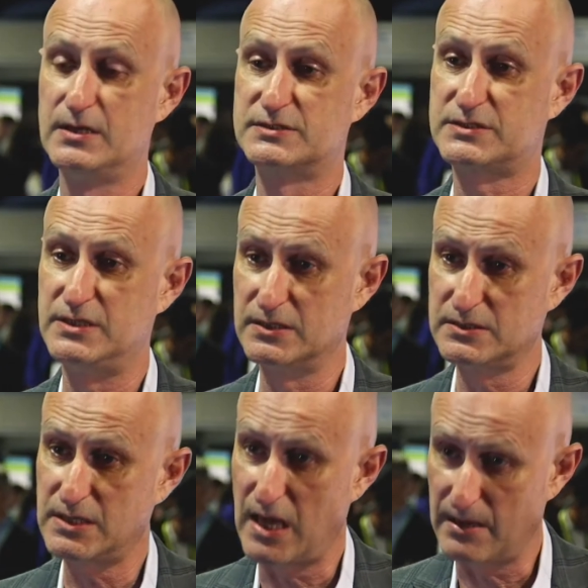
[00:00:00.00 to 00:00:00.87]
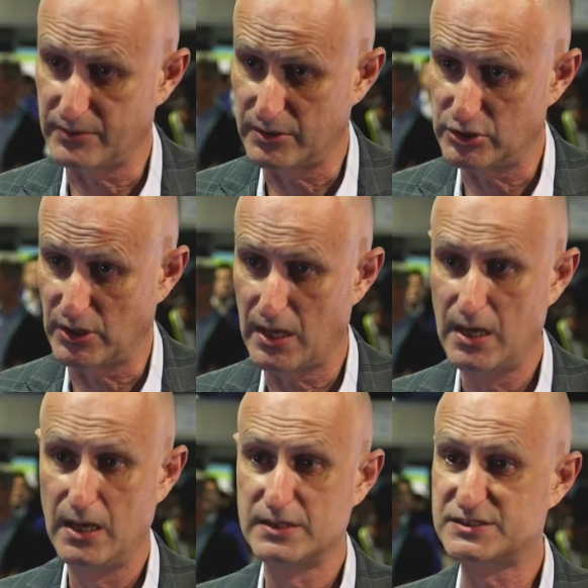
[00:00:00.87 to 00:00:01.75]
skin temperature,
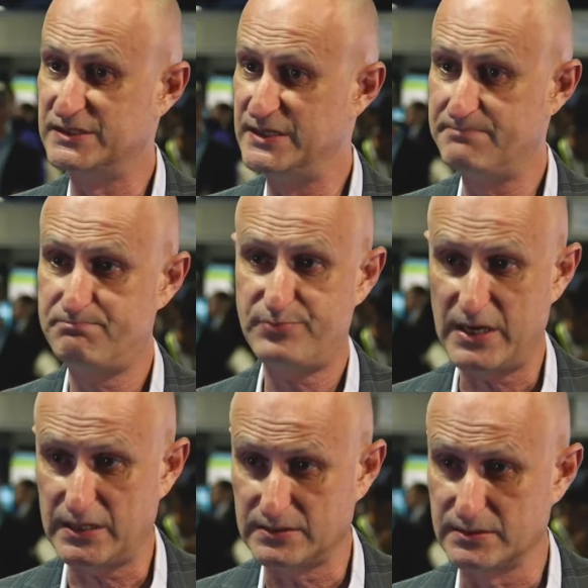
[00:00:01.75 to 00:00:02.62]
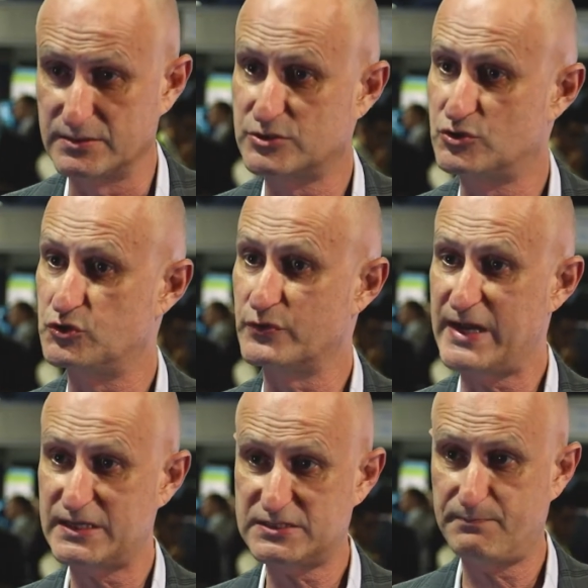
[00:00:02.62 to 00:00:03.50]
sleep pattern,
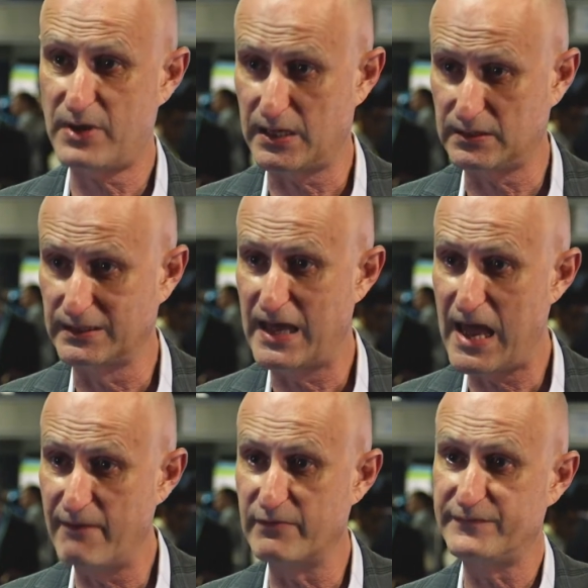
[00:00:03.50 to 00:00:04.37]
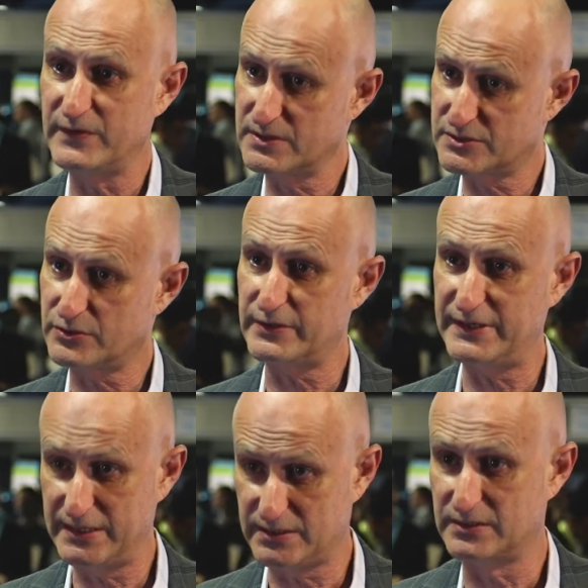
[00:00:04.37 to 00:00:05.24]
stress pattern, everything is
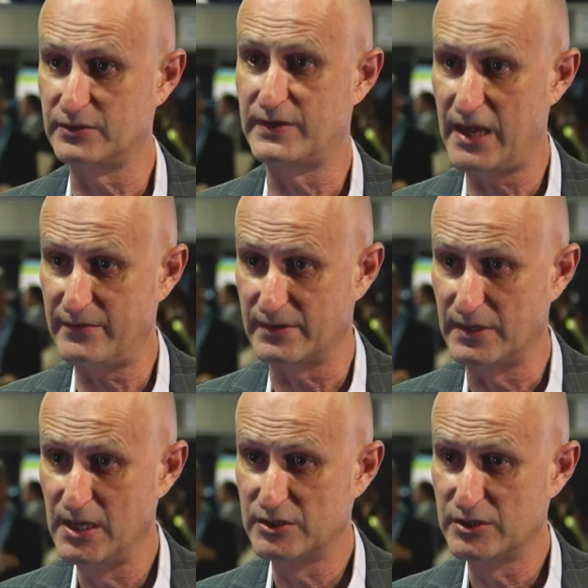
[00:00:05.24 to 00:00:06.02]
correlated together.